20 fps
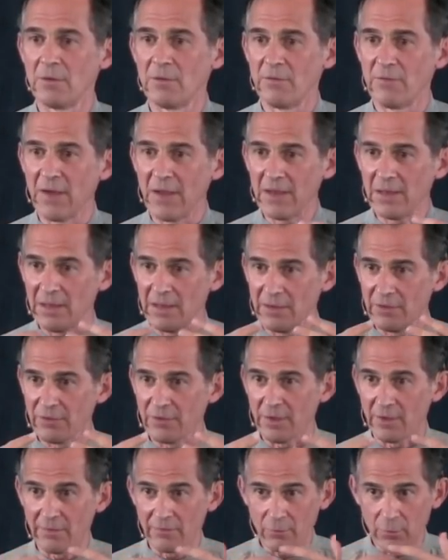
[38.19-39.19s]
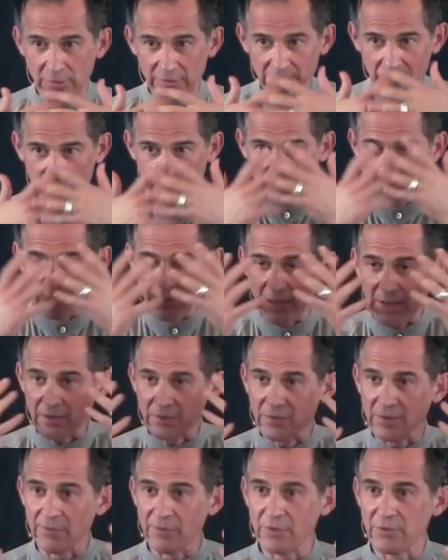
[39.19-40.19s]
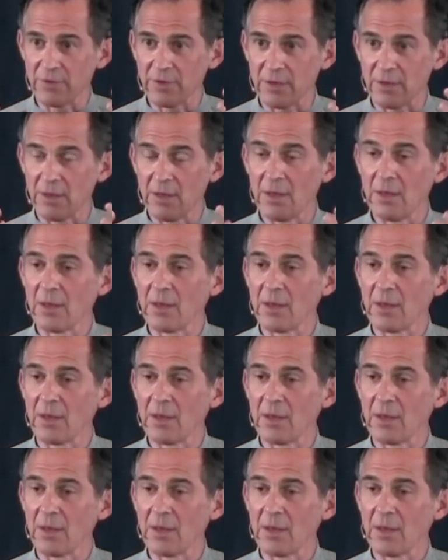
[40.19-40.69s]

veil itself with its own activity